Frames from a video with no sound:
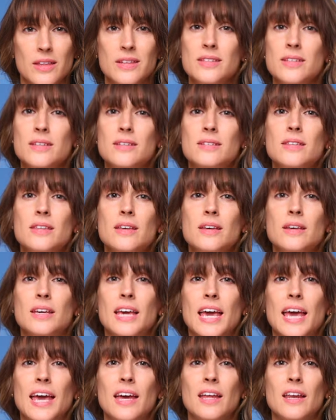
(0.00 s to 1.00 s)
This is the
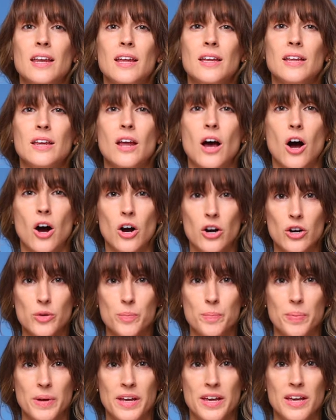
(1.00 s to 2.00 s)
Canon
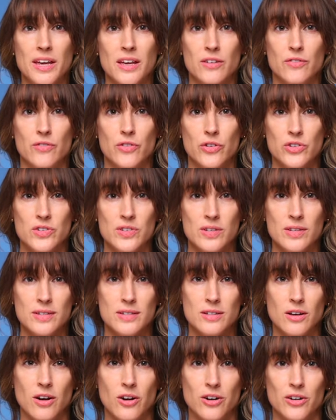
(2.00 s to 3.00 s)
RP
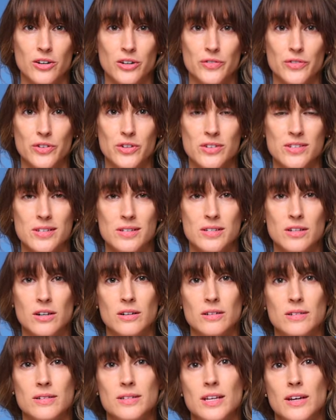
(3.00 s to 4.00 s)
versus R versus
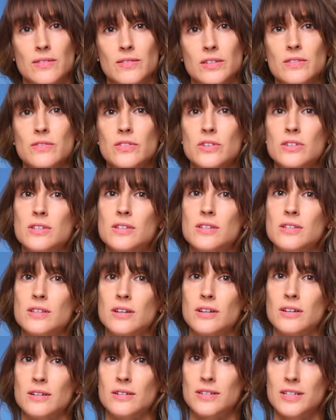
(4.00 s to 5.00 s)
R7 versus
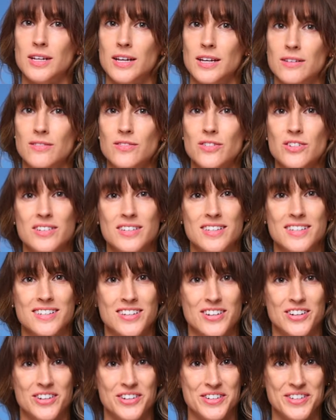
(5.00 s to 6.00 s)
R10 versus
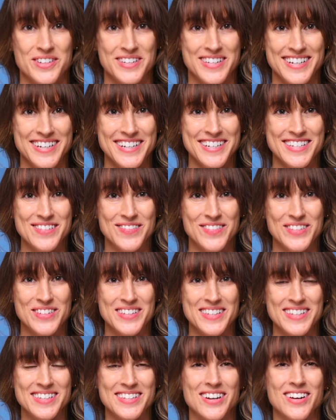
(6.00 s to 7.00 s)
R6
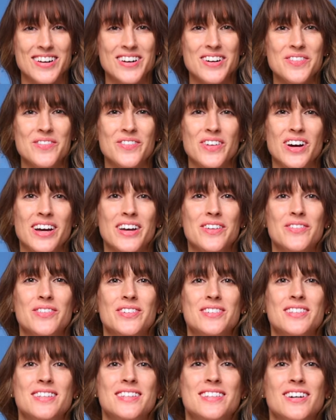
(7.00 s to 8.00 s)
versus R5
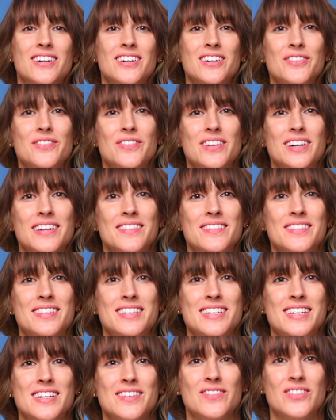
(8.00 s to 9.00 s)
versus
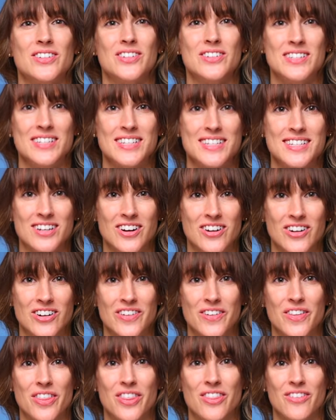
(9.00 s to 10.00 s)
R5C versus
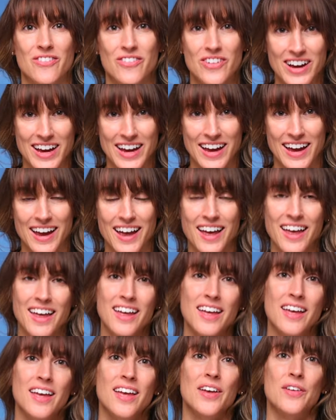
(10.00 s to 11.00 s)
R3
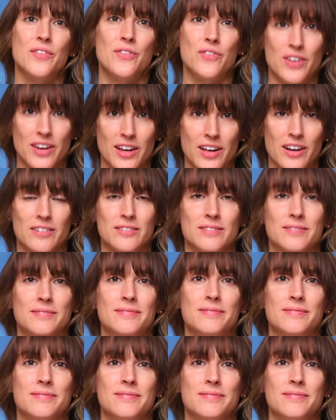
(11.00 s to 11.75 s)
video.